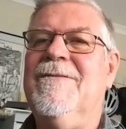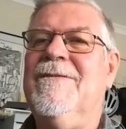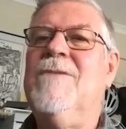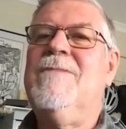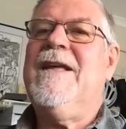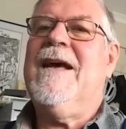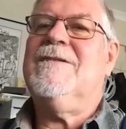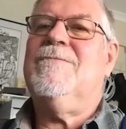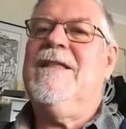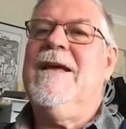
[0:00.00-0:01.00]
Nobody
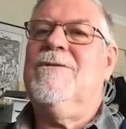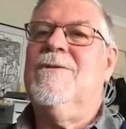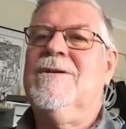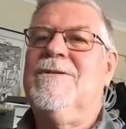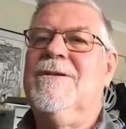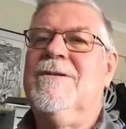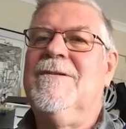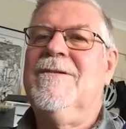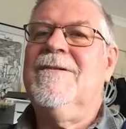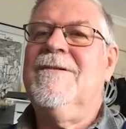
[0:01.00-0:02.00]
asks me that question.
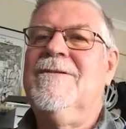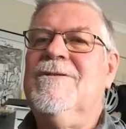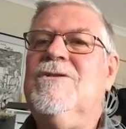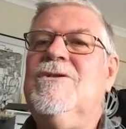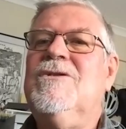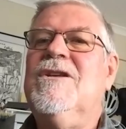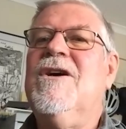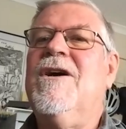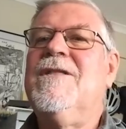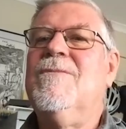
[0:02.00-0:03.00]
Did you
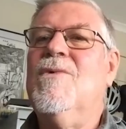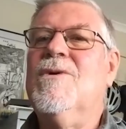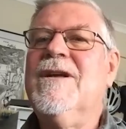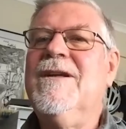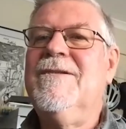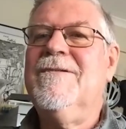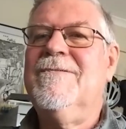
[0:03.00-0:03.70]
deny them water?